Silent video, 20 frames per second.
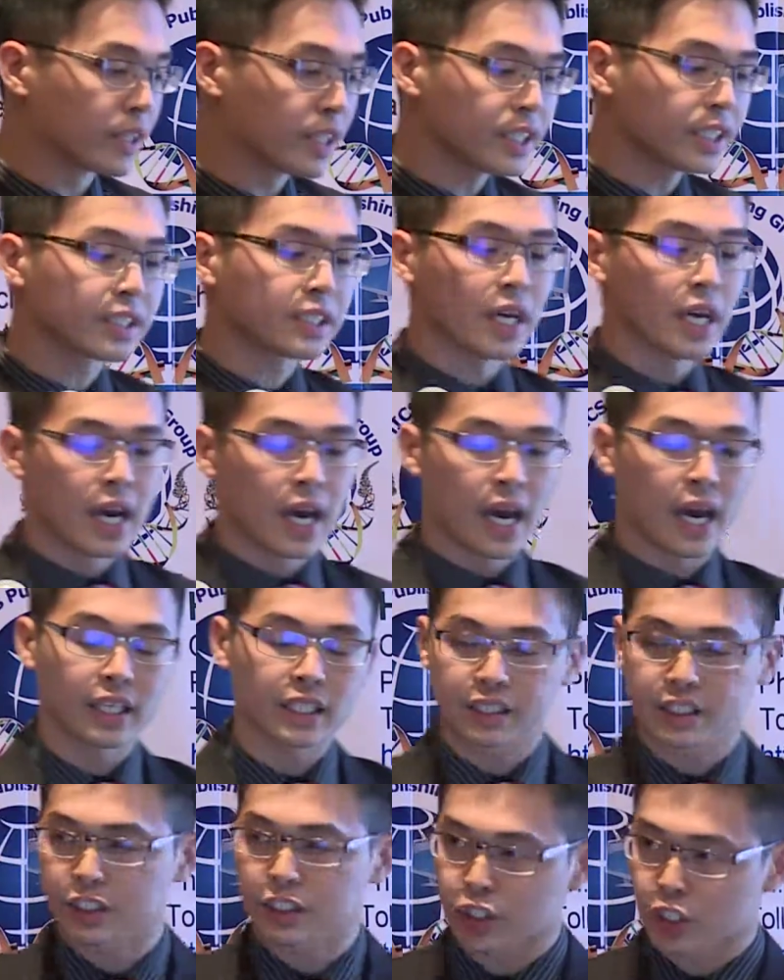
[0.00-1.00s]
This
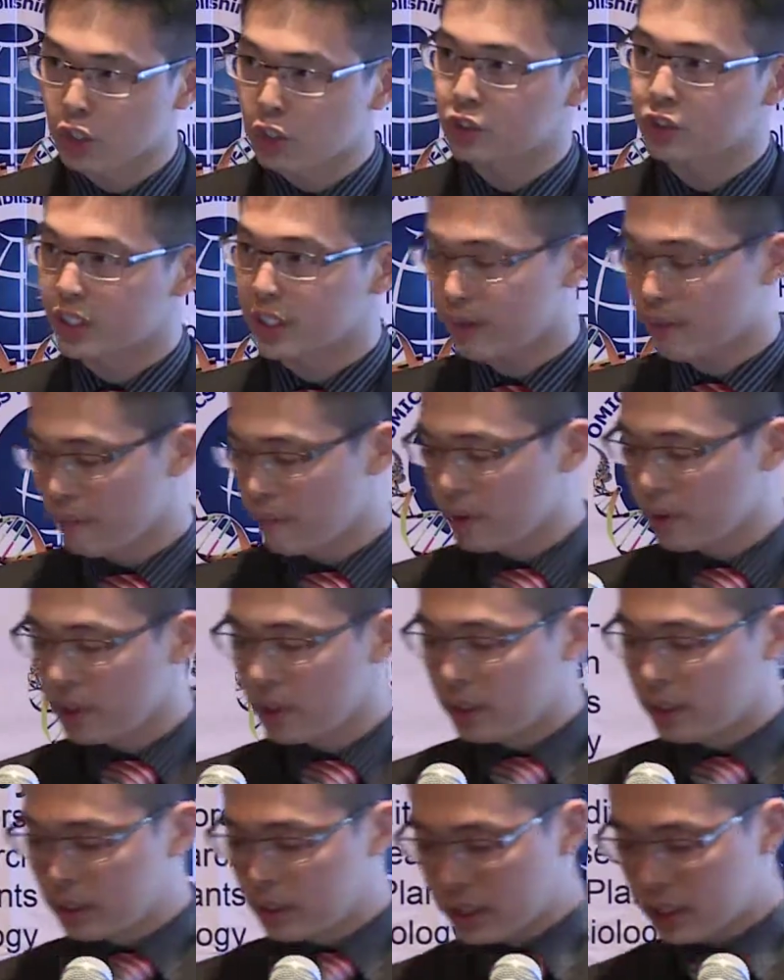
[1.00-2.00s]
actually shows that
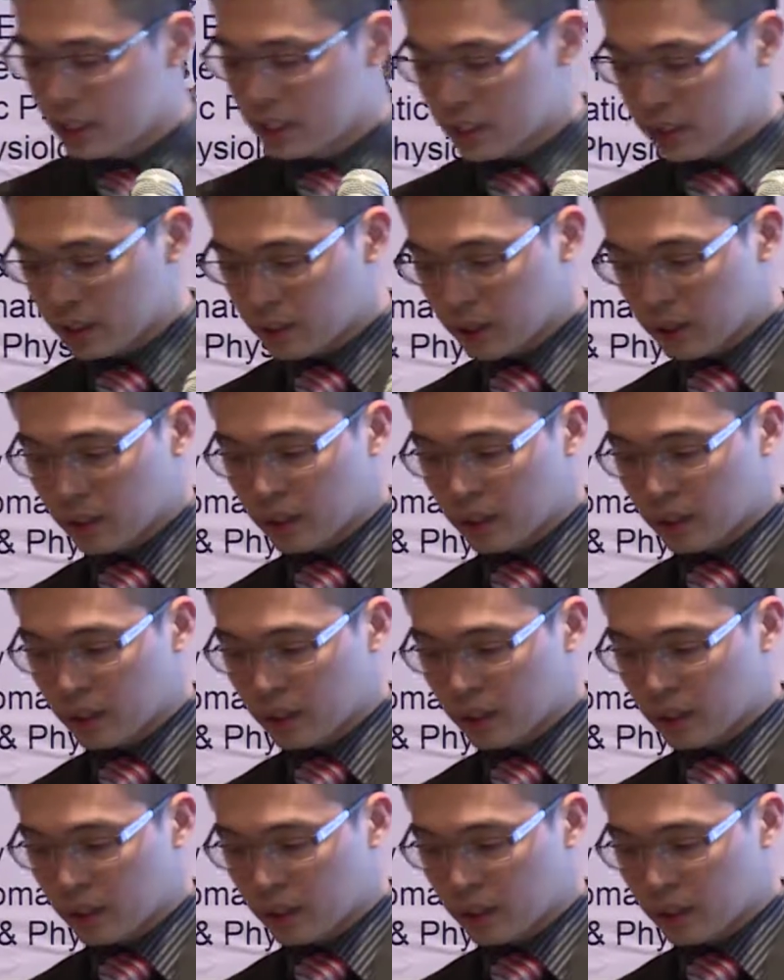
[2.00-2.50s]
the